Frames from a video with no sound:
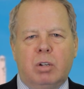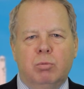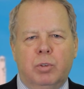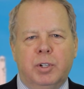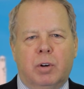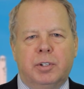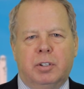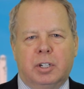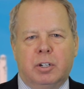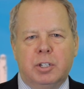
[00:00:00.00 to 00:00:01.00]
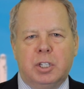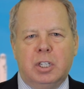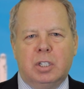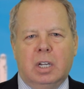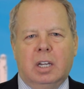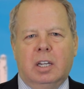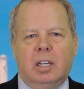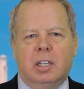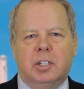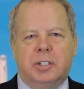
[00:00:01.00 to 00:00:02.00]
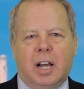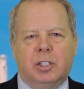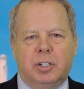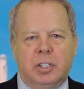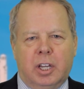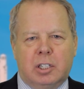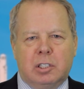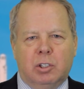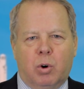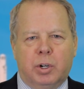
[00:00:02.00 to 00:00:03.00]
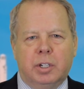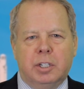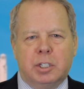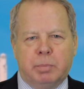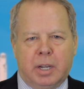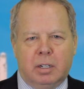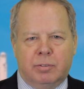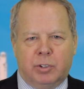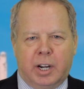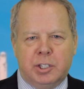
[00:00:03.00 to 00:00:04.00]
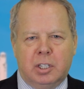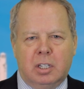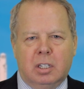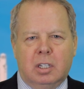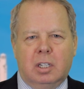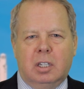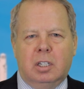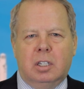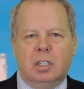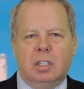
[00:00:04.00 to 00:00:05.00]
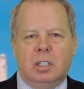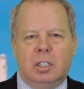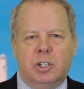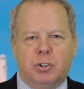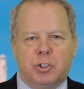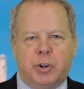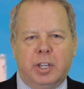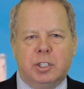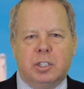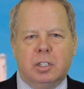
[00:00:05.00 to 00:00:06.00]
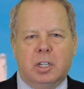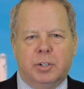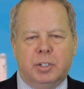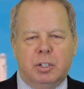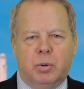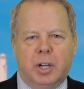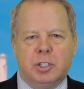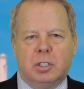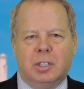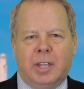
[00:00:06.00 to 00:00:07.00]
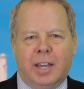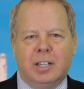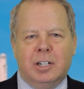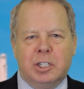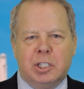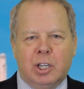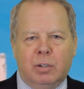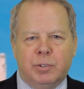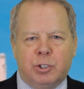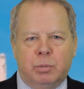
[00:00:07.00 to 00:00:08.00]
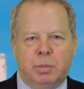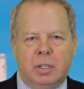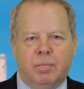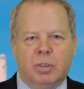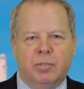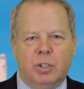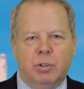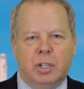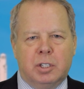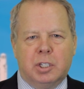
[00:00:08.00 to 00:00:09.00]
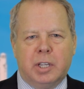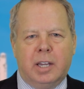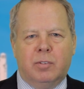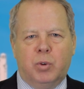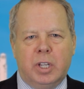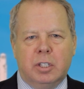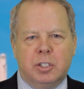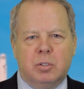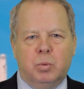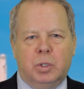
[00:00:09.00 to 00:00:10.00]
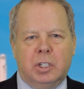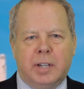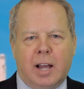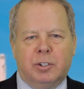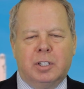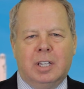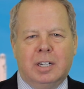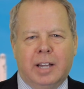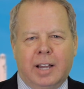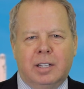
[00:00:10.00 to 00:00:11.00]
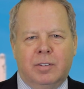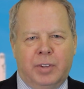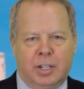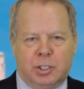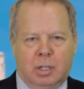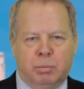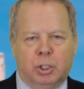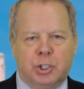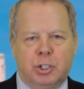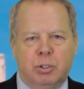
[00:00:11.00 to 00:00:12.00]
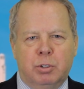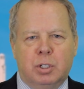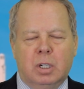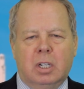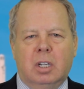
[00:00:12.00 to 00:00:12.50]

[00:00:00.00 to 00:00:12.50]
Moving over to the currencies, the dollar index lower in spite of rising interest rates here in the U.S. That in itself should be viewed as a sign of weakness when the dollar cannot advance on bullish news.